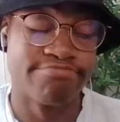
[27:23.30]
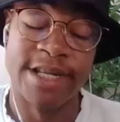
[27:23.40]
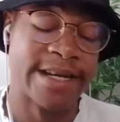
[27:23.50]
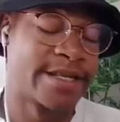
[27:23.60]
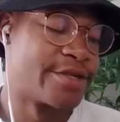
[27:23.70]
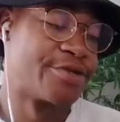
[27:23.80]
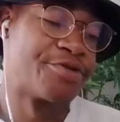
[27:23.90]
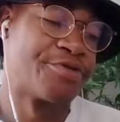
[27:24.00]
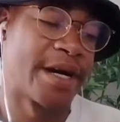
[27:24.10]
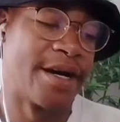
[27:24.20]
Like
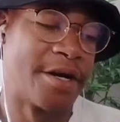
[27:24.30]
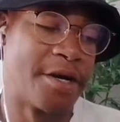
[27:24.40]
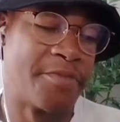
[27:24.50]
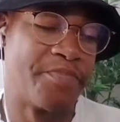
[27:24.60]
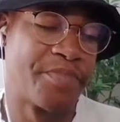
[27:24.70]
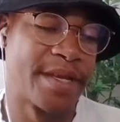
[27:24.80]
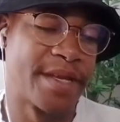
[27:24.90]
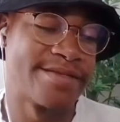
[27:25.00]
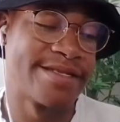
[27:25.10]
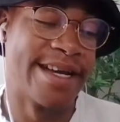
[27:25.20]
you,
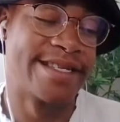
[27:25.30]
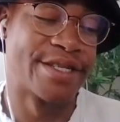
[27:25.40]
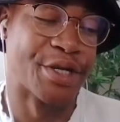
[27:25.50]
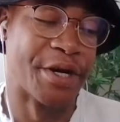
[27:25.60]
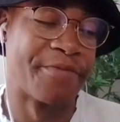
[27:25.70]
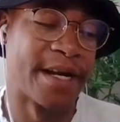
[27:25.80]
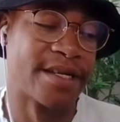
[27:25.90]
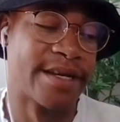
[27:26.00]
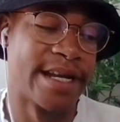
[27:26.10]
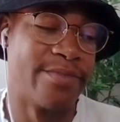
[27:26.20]
it's tough not
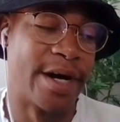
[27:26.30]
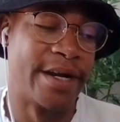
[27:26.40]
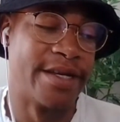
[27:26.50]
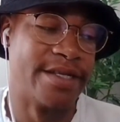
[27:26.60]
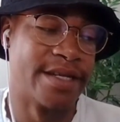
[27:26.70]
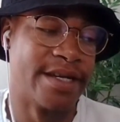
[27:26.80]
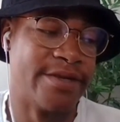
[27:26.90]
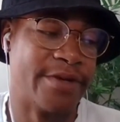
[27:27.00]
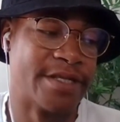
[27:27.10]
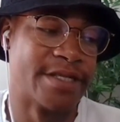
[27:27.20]
to look at Imani and say
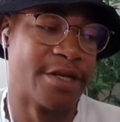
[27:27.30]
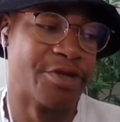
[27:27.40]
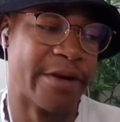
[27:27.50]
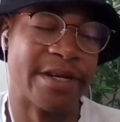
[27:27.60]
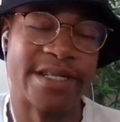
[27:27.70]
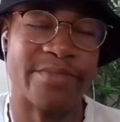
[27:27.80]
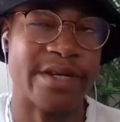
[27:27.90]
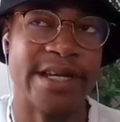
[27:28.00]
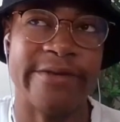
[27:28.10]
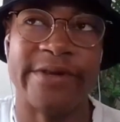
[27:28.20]
he wasn't still a draft because I
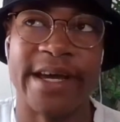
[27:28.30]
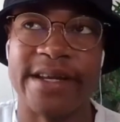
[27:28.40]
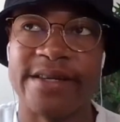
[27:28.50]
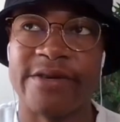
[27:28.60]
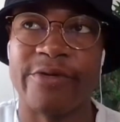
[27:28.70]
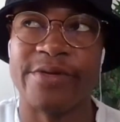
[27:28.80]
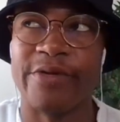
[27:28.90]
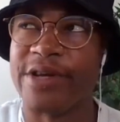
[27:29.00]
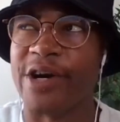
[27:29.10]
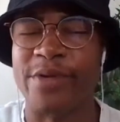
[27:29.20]
mean, even at where
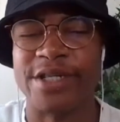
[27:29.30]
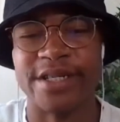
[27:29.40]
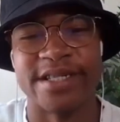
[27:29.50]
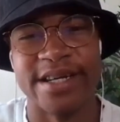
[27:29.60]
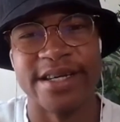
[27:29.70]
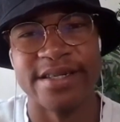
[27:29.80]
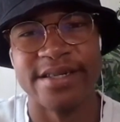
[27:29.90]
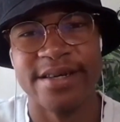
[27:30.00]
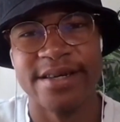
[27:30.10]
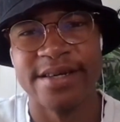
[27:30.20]
did he go? Michigan State.
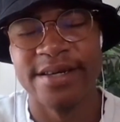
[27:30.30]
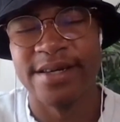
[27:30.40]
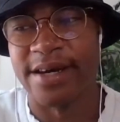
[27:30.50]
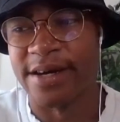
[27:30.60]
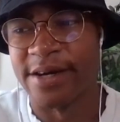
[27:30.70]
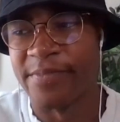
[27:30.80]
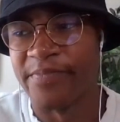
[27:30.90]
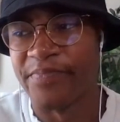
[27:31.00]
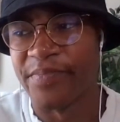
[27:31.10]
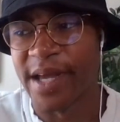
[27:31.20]
I
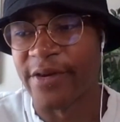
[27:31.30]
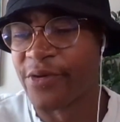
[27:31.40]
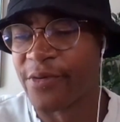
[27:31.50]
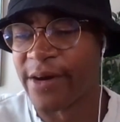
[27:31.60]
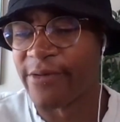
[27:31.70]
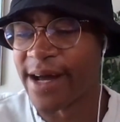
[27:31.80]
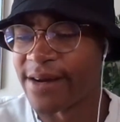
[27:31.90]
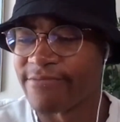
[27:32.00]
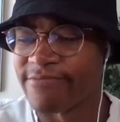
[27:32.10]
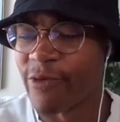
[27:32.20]
don't know. I
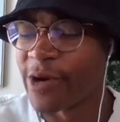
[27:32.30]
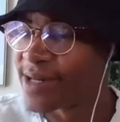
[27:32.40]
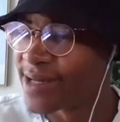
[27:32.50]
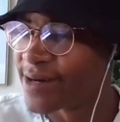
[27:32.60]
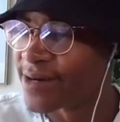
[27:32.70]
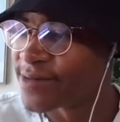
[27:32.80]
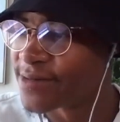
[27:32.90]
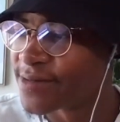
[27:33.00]
don't. Where did he go?